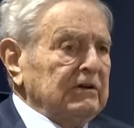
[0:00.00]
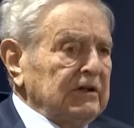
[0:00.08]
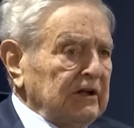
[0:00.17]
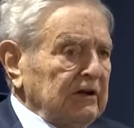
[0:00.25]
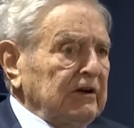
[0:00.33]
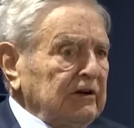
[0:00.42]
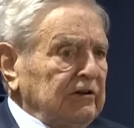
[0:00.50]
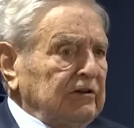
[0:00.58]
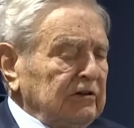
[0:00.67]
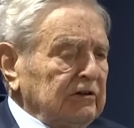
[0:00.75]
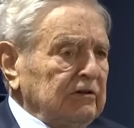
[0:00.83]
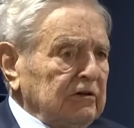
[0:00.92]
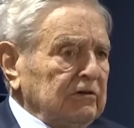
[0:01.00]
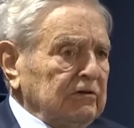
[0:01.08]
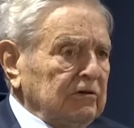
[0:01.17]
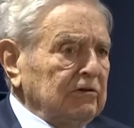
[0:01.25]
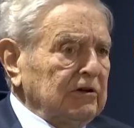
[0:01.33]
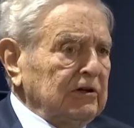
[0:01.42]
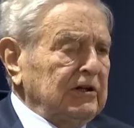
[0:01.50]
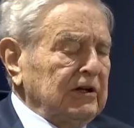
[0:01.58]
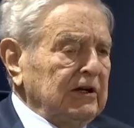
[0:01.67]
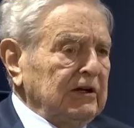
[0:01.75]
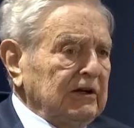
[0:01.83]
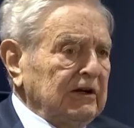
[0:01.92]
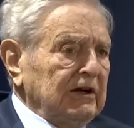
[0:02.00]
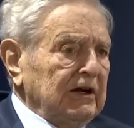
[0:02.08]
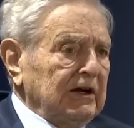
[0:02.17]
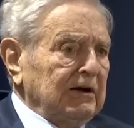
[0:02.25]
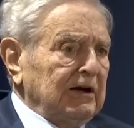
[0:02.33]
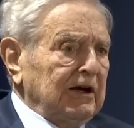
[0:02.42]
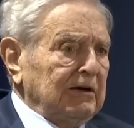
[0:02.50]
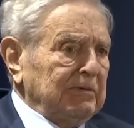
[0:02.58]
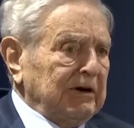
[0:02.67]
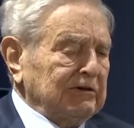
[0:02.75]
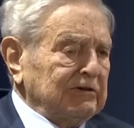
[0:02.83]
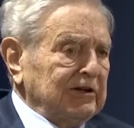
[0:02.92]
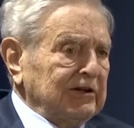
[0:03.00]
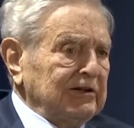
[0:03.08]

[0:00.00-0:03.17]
There is unity about